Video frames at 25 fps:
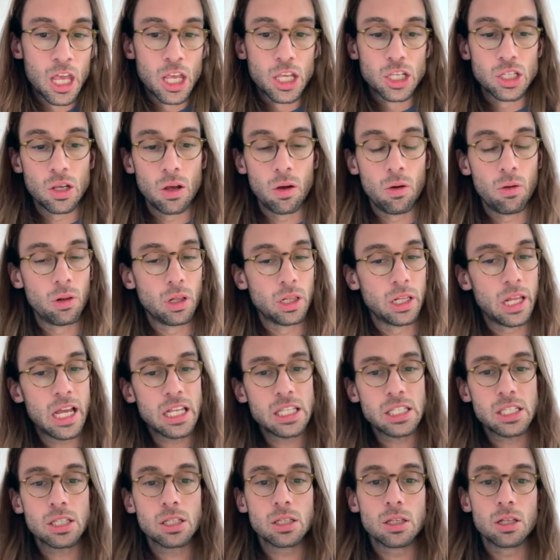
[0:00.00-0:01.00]
So
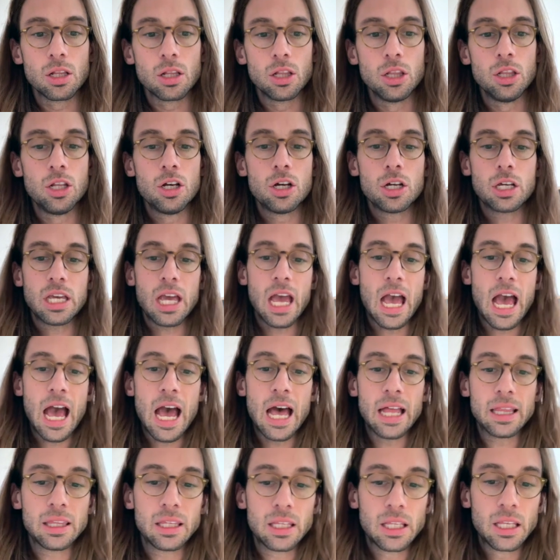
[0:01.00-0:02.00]
let's look
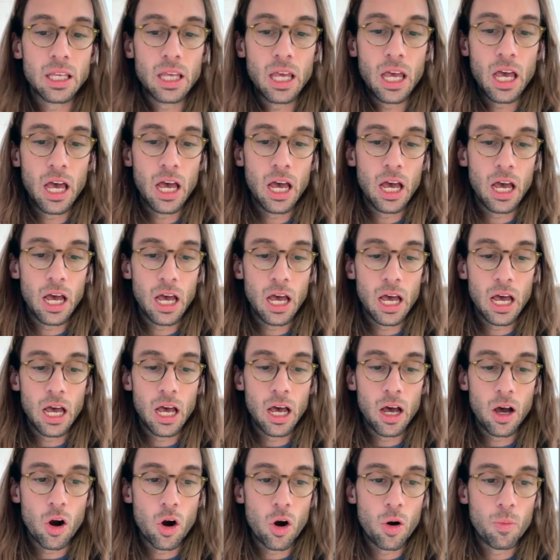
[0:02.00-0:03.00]
at
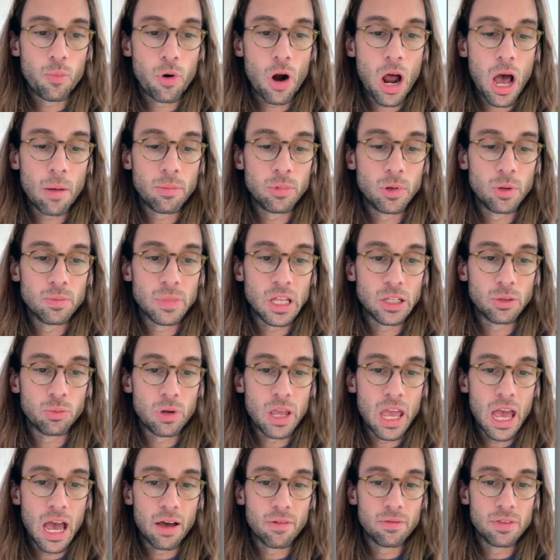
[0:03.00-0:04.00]
our problem that we
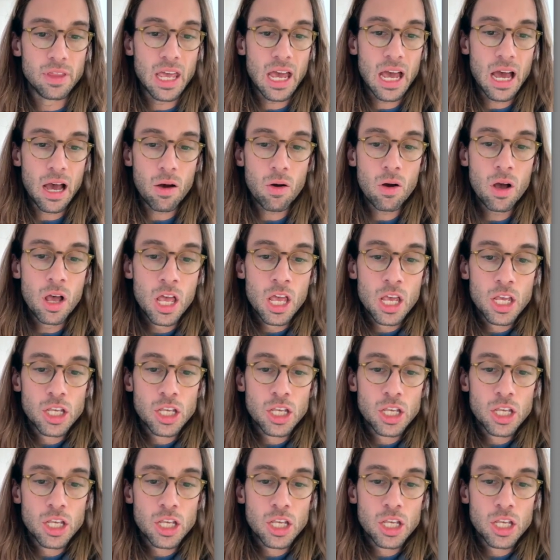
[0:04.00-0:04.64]
have now.